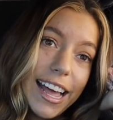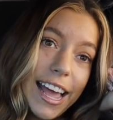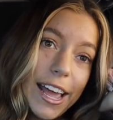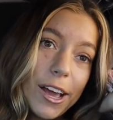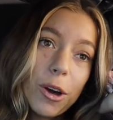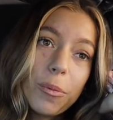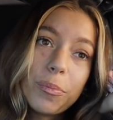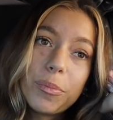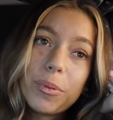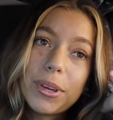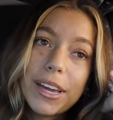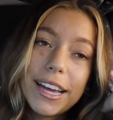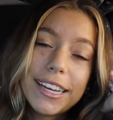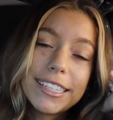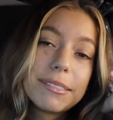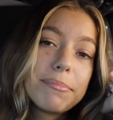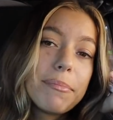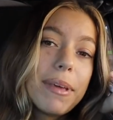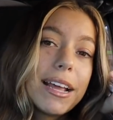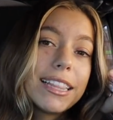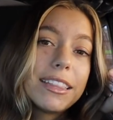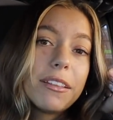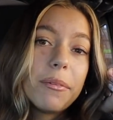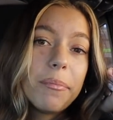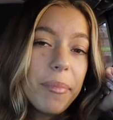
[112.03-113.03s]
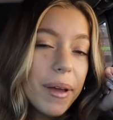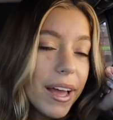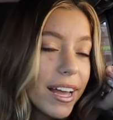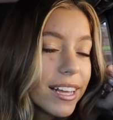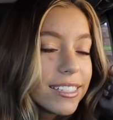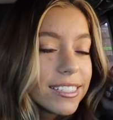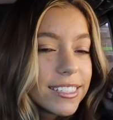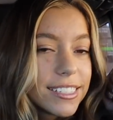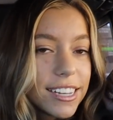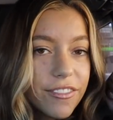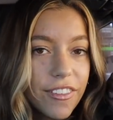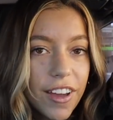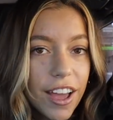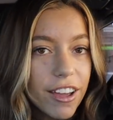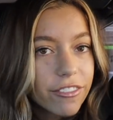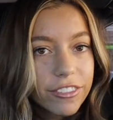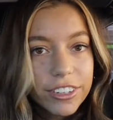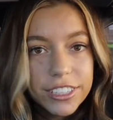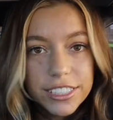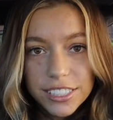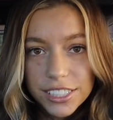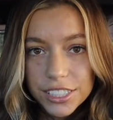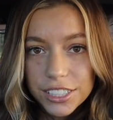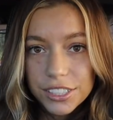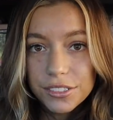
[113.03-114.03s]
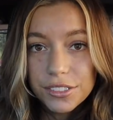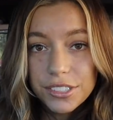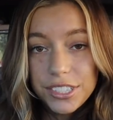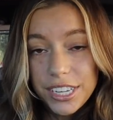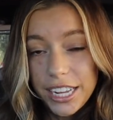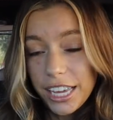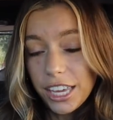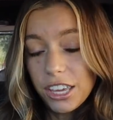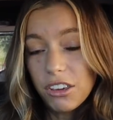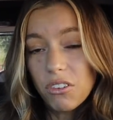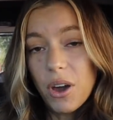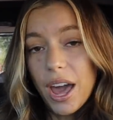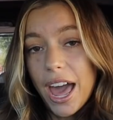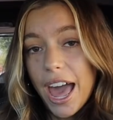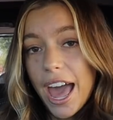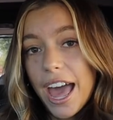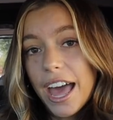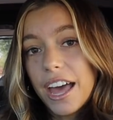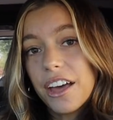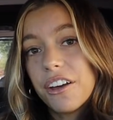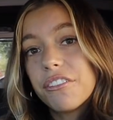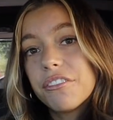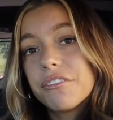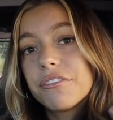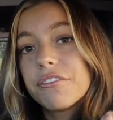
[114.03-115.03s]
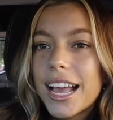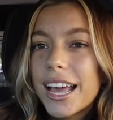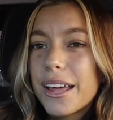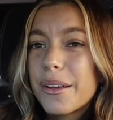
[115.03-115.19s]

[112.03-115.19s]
I hope you guys make the best of every single day you have.